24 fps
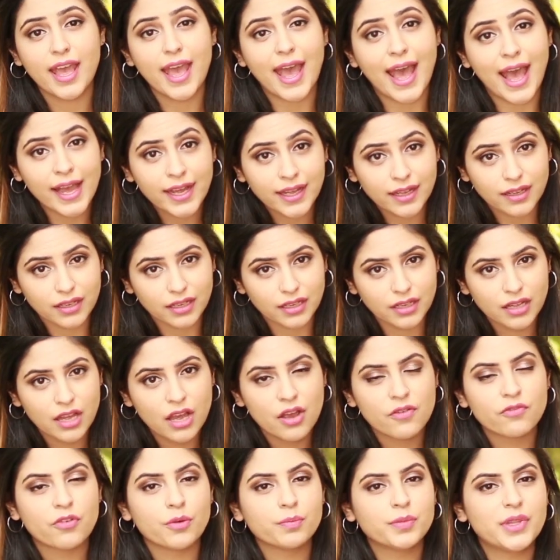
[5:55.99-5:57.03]
anger,
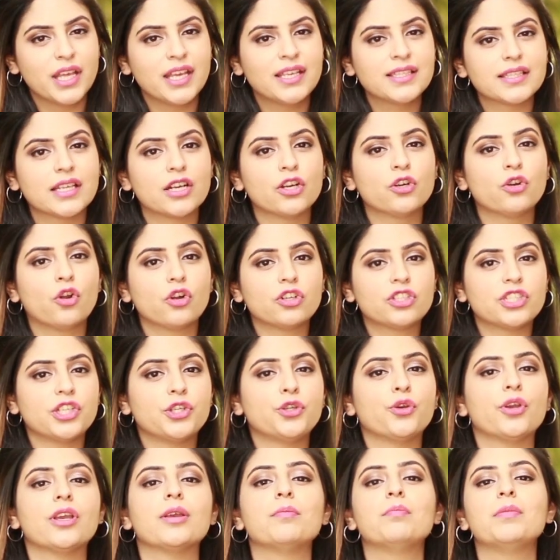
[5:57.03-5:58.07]
from things that are not in
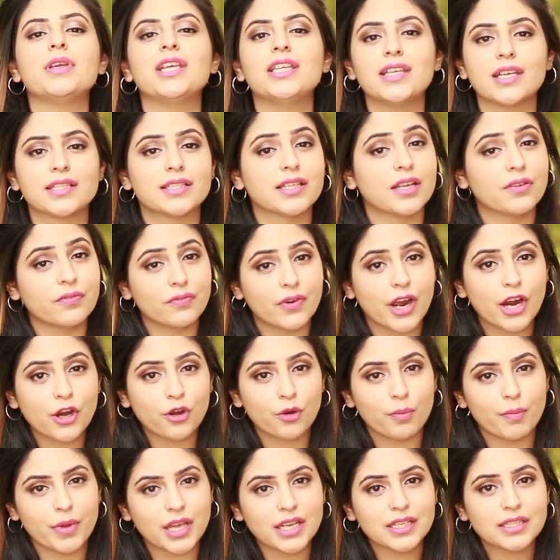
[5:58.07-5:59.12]
your immediate
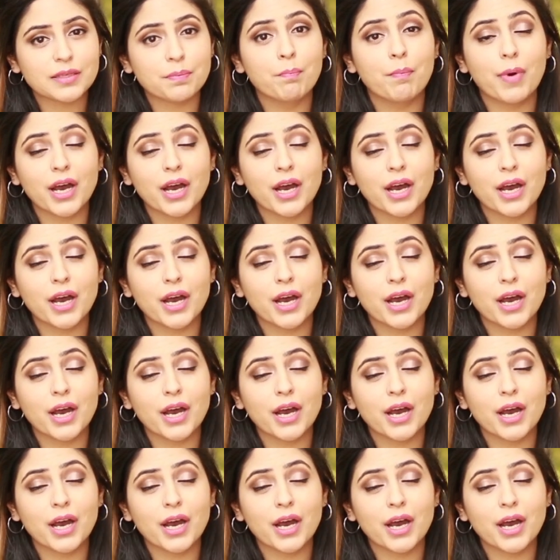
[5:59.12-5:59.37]
environment,